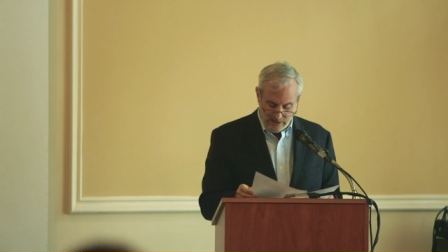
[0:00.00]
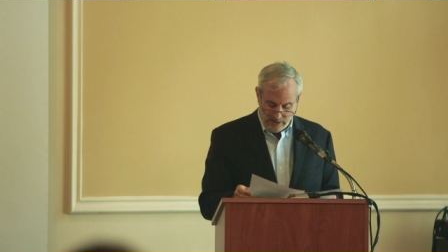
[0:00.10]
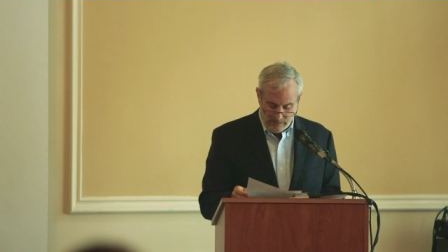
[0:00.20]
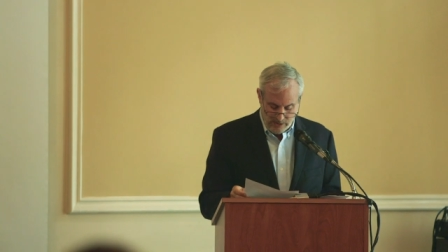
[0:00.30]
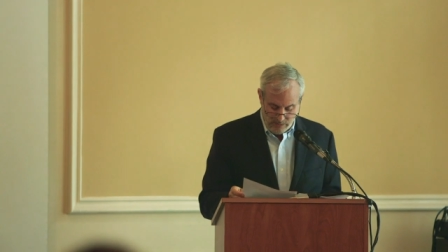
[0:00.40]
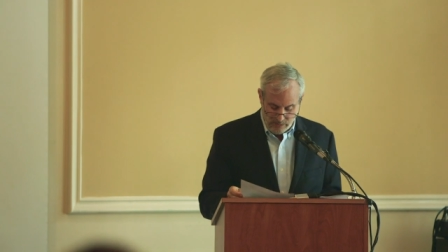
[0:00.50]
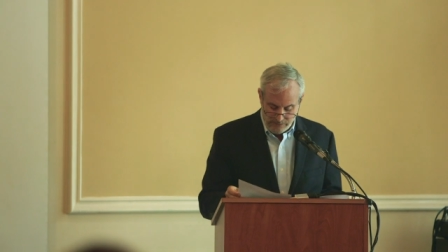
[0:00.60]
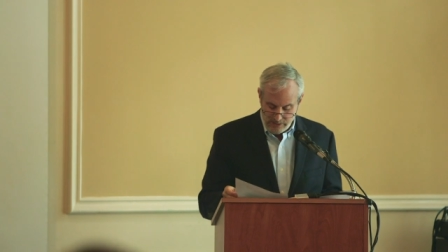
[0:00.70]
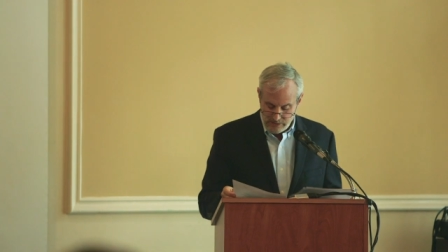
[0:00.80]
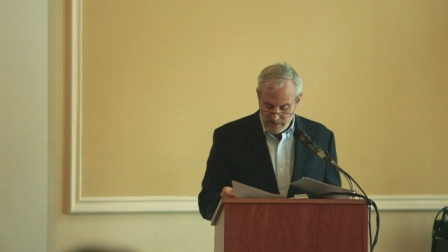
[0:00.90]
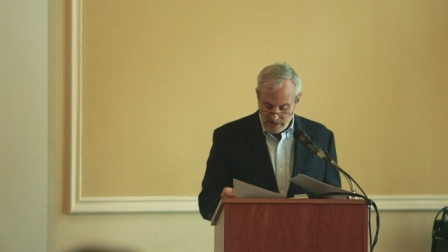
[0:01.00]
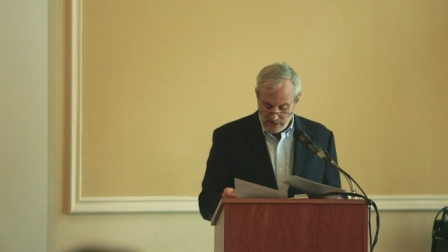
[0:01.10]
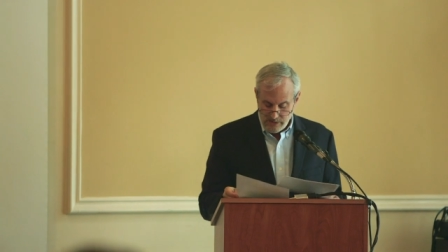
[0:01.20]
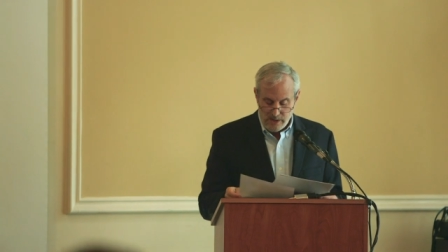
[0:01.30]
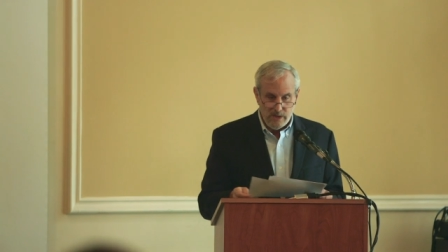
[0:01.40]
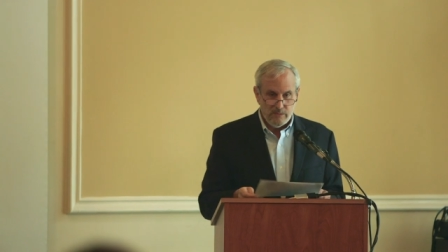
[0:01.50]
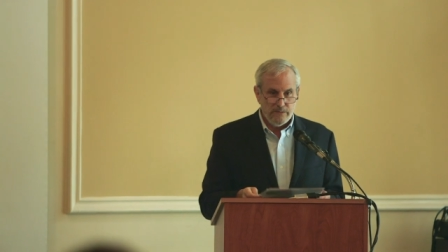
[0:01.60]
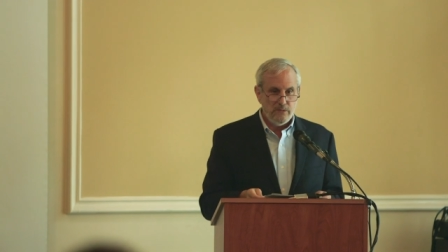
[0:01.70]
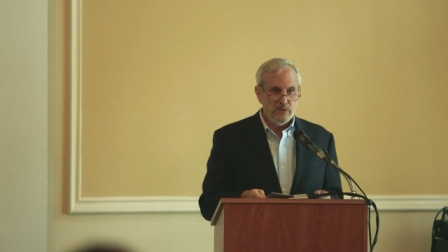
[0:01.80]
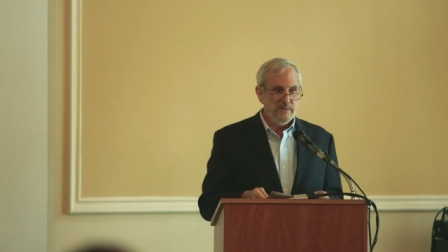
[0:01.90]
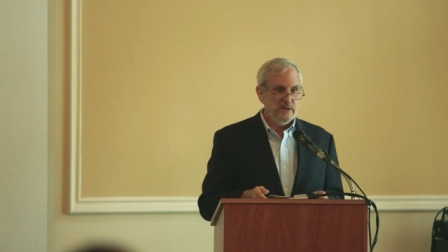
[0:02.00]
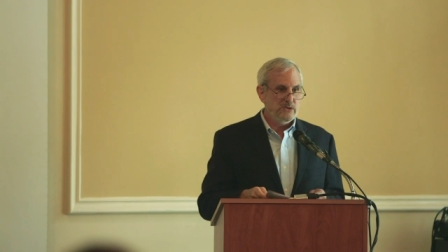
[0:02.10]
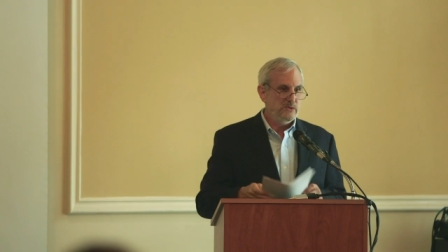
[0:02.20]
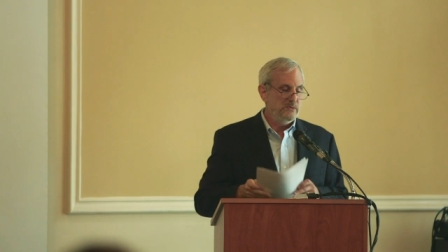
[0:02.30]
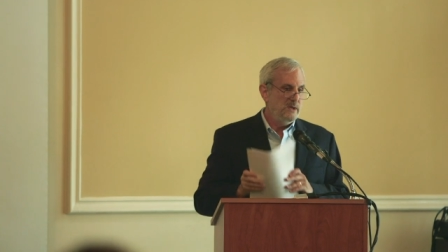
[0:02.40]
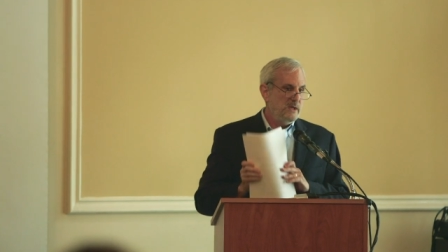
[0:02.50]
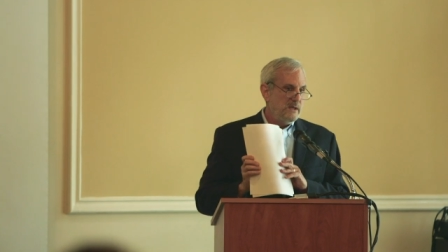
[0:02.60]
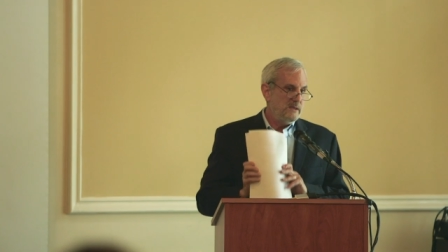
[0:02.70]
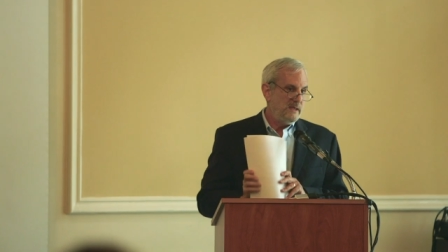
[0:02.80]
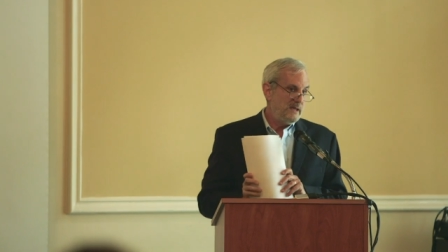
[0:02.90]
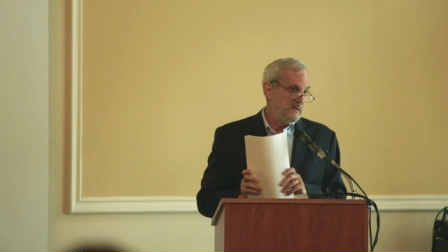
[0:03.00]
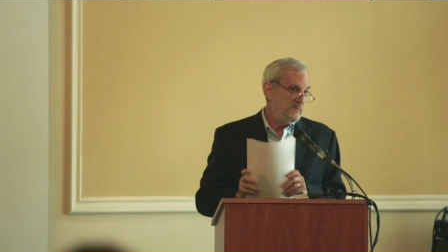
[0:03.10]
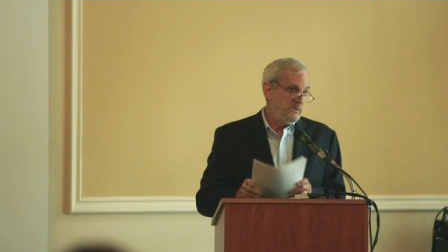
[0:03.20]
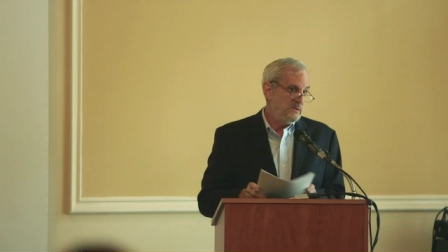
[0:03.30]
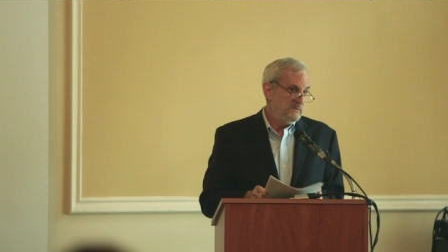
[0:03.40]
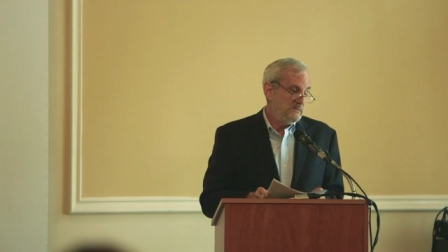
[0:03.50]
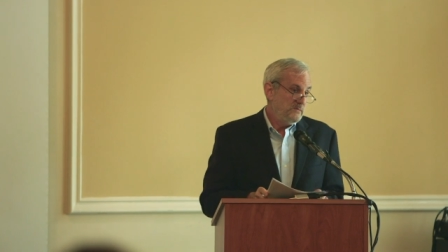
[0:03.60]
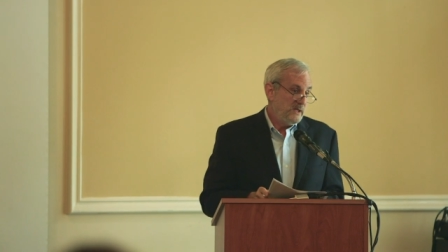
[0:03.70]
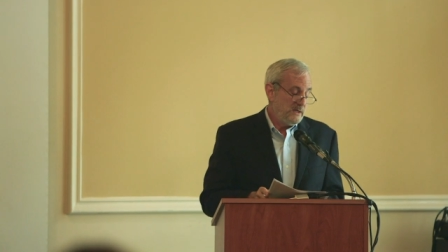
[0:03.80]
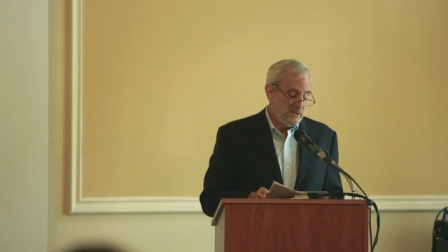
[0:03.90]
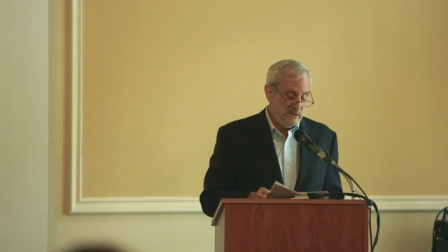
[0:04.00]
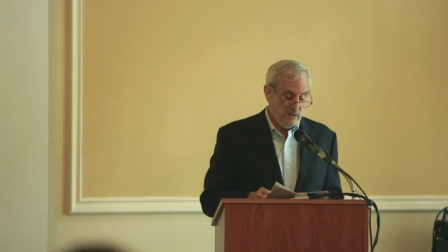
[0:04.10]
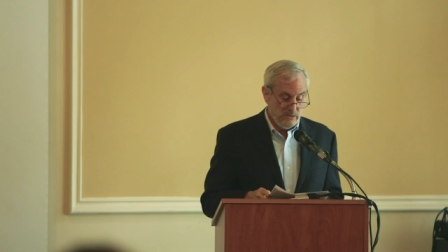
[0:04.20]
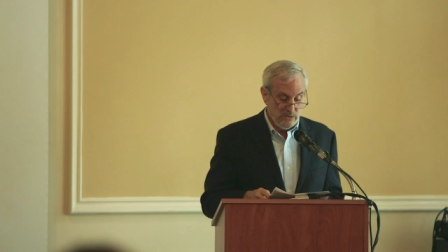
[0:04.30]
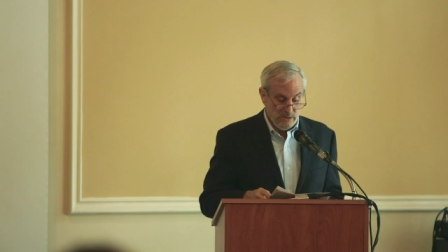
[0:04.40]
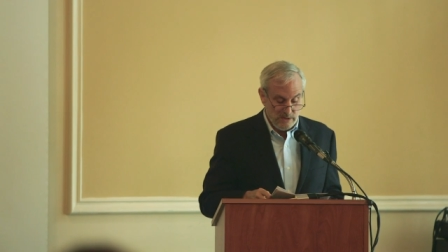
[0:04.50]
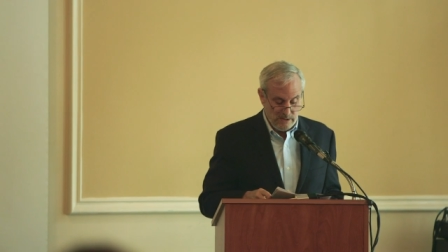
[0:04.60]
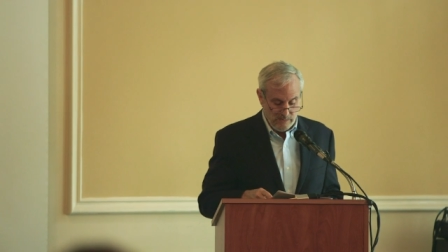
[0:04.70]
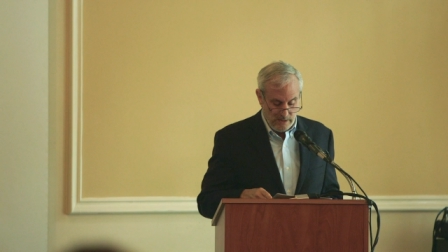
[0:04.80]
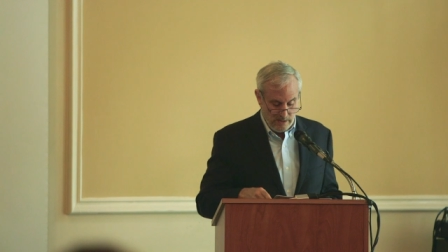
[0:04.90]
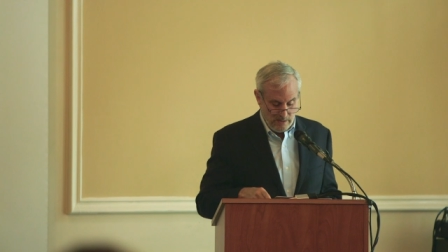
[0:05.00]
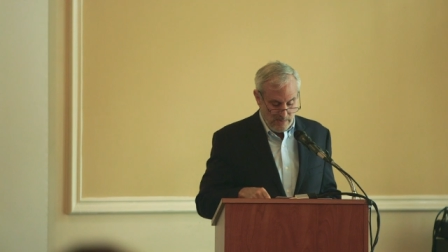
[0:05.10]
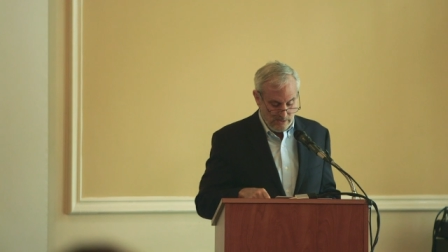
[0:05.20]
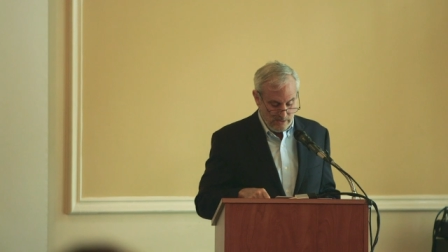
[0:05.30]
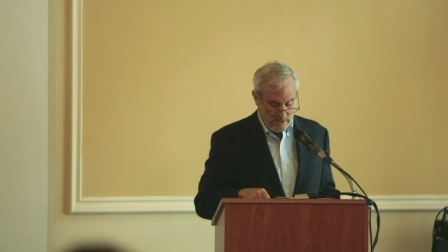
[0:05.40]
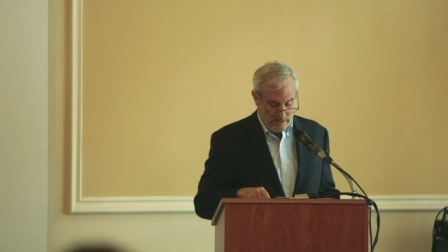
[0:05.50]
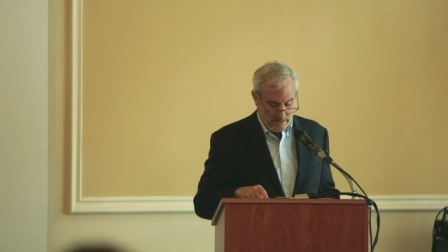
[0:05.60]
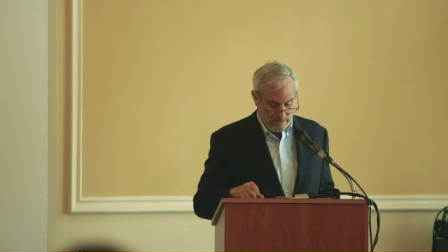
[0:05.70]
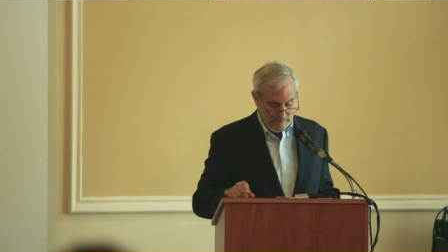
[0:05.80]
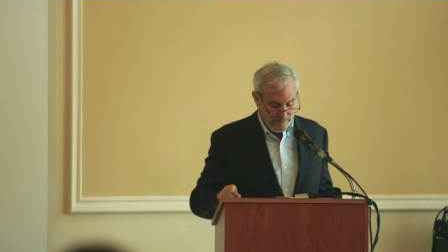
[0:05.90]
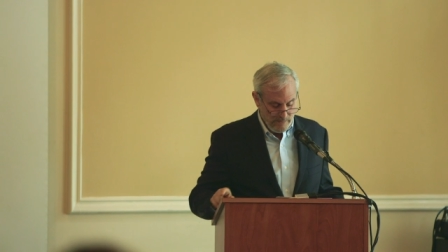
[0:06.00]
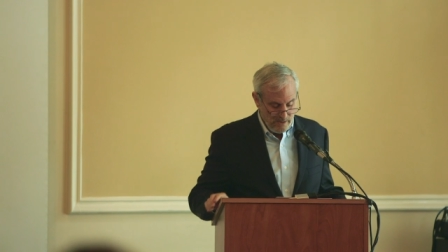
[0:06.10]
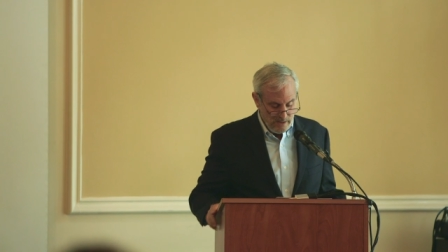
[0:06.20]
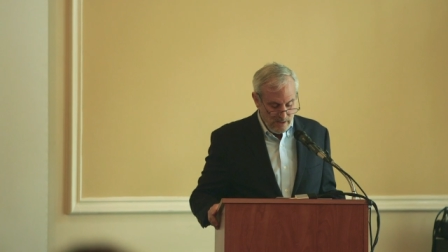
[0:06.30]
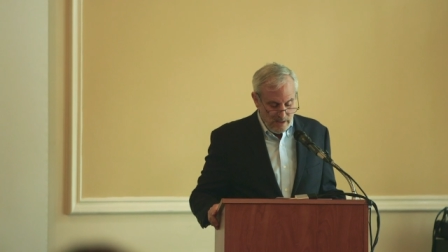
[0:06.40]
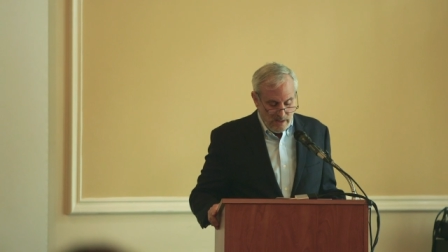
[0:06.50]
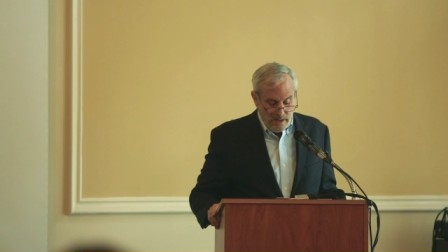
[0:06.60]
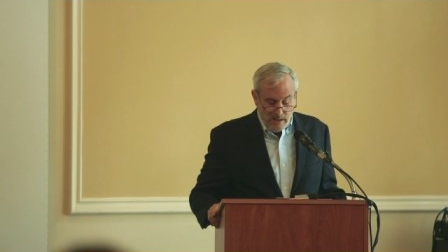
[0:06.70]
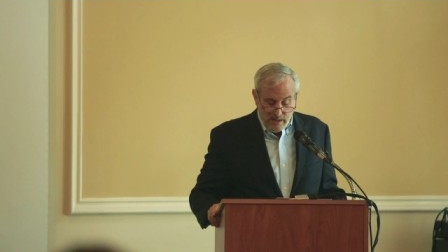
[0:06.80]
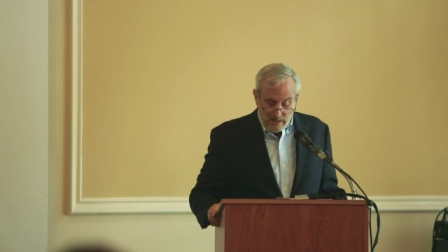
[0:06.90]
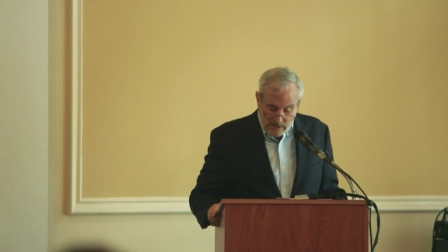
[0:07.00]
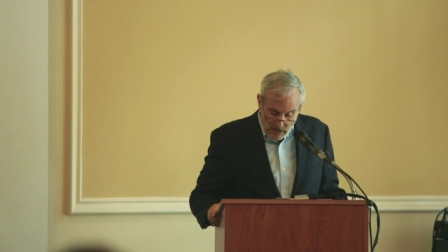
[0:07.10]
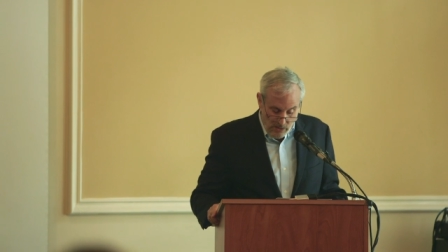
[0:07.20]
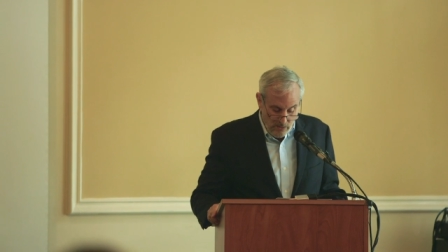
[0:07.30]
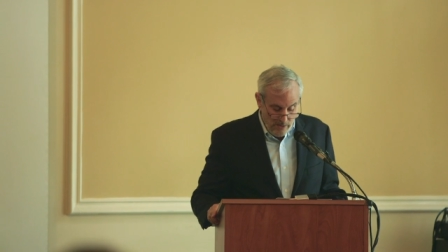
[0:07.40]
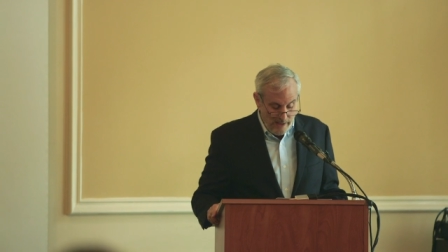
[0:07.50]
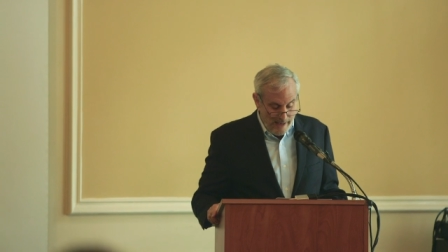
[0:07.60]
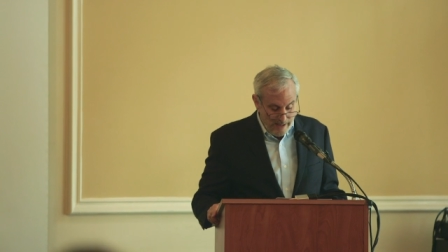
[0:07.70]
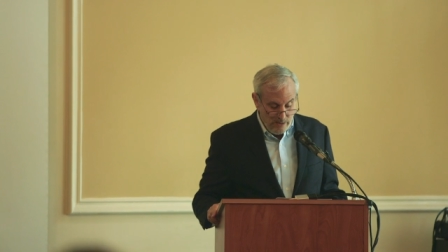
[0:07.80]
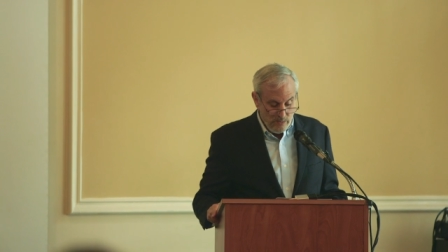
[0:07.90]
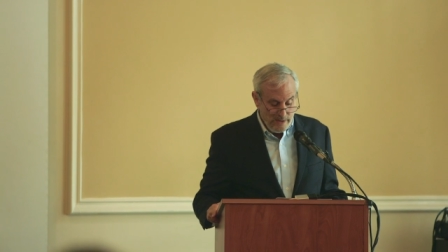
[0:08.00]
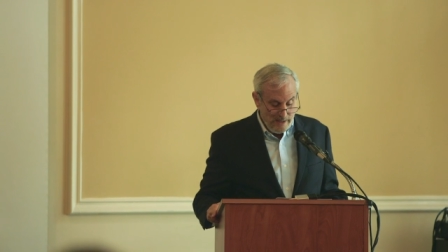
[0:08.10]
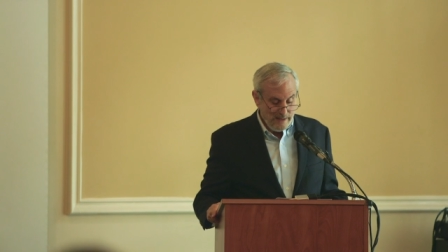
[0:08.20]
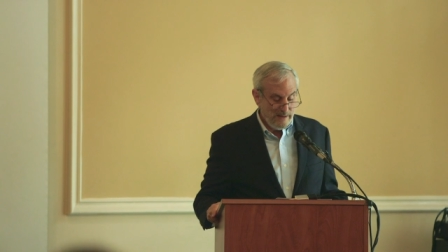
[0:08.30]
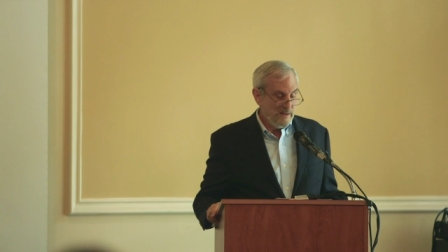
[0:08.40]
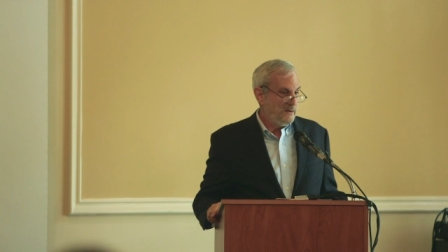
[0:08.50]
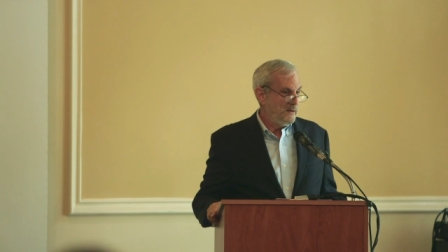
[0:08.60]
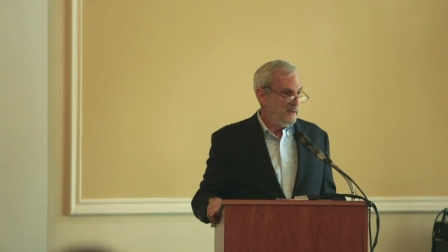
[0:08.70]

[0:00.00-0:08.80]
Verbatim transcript: I think, a much more fundamental reform issue that will, will actually go to doing something about the system. So how do we get there?